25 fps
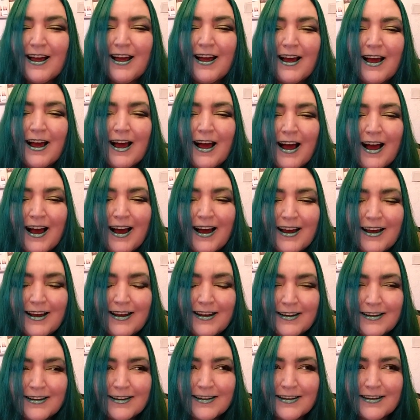
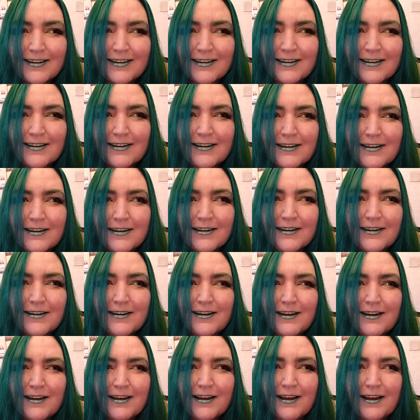And
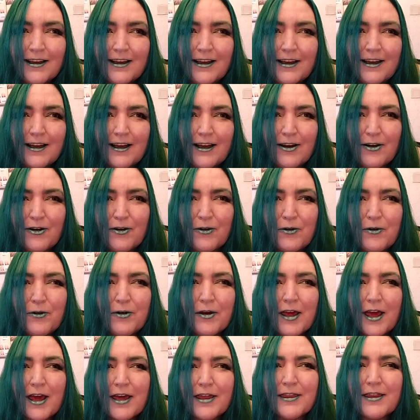oh
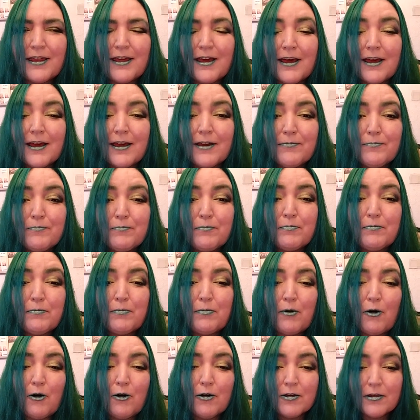yeah, the
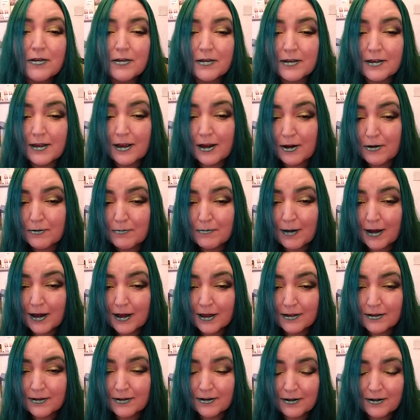Boss
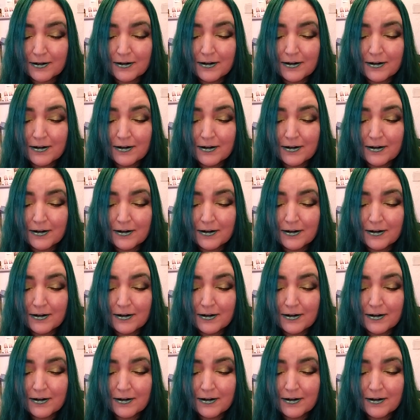Stairmaster,